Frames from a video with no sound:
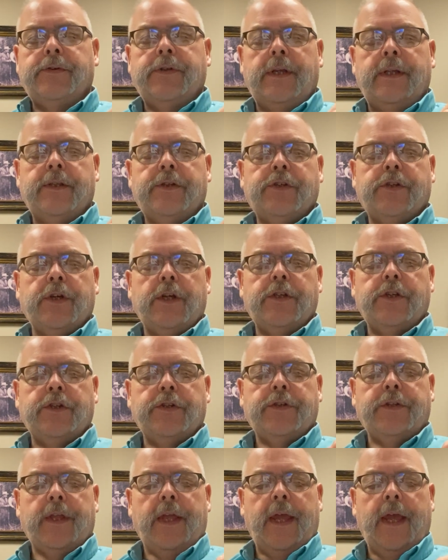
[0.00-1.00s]
and such
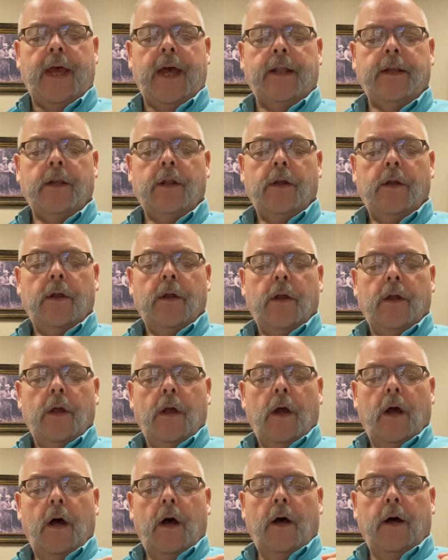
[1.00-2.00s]
as that,
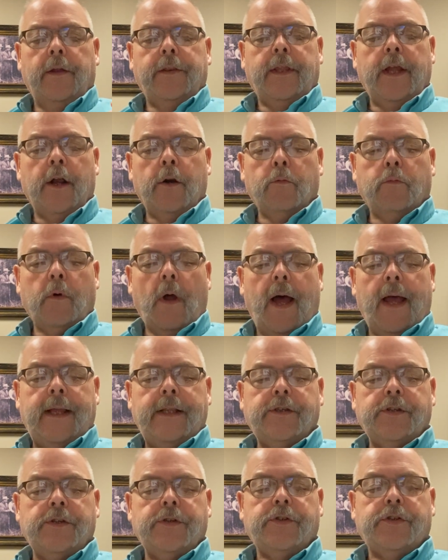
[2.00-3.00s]
their
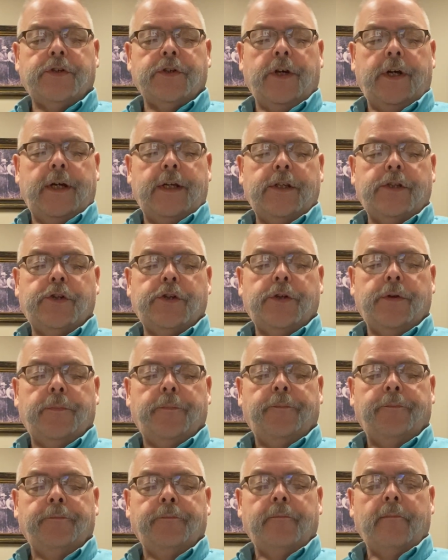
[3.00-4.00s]
rights and such.
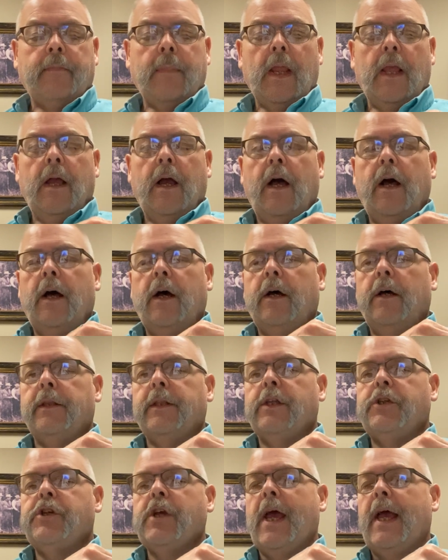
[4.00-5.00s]

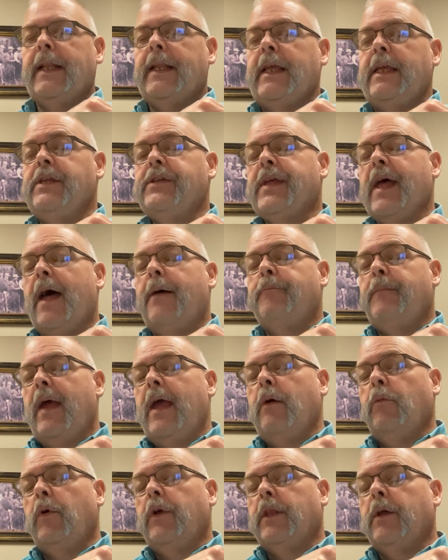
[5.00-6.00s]
The Chinese got
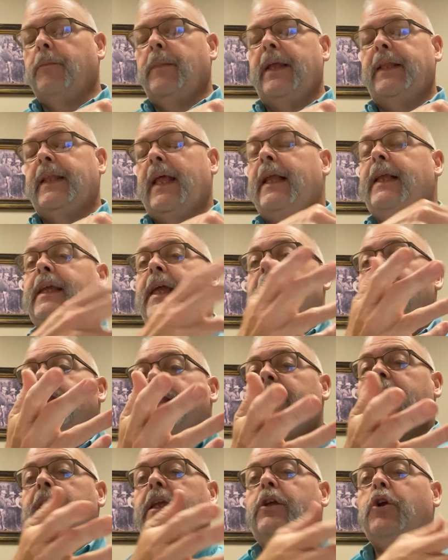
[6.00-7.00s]
mad with them and they kicked
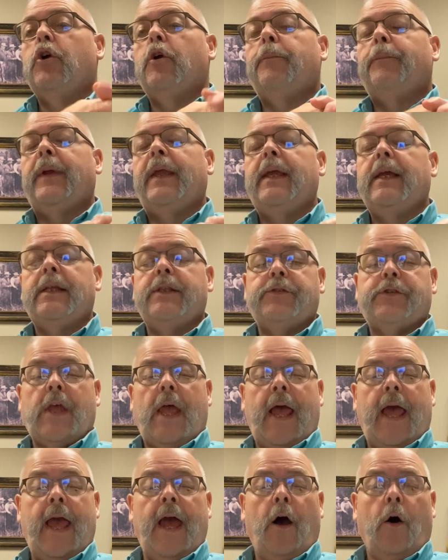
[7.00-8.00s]
the Europeans
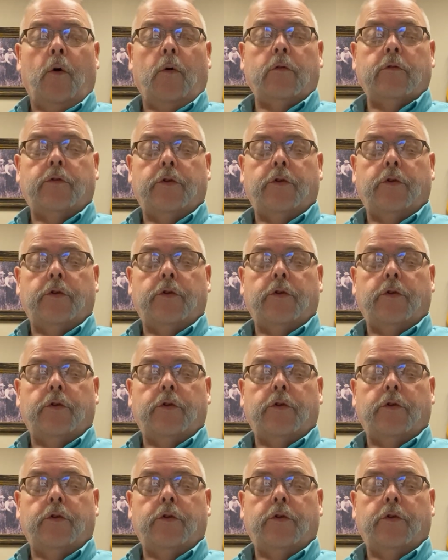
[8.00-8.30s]
out.